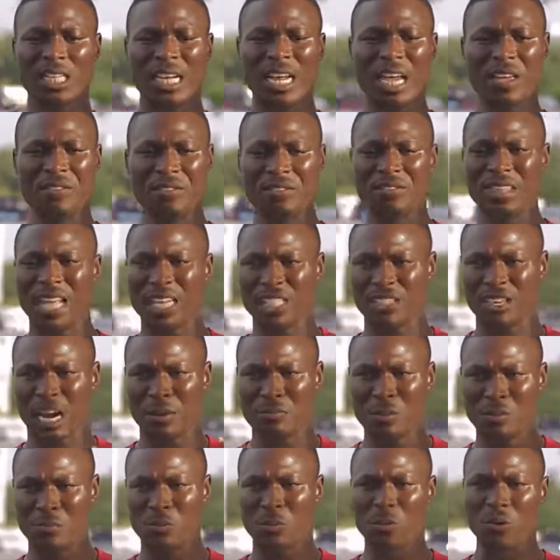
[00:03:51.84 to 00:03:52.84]
if Nigeria
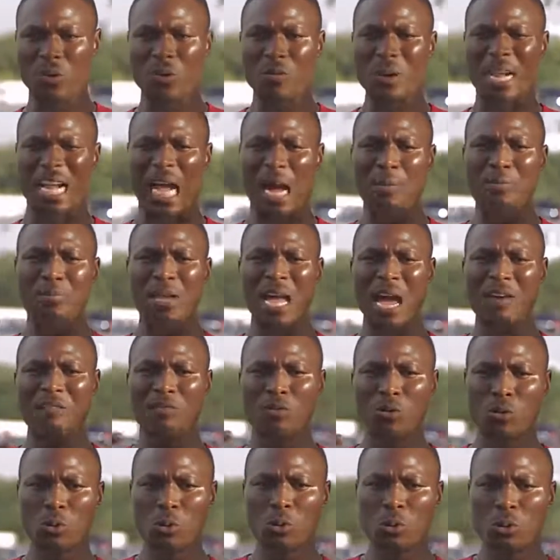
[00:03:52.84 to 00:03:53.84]
people, we can be
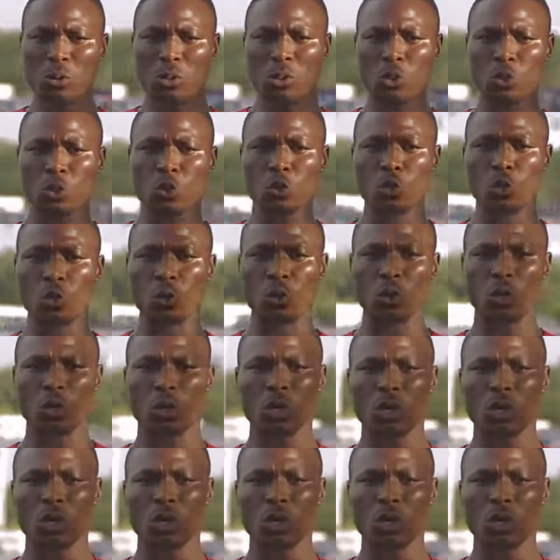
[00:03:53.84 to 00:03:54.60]
able to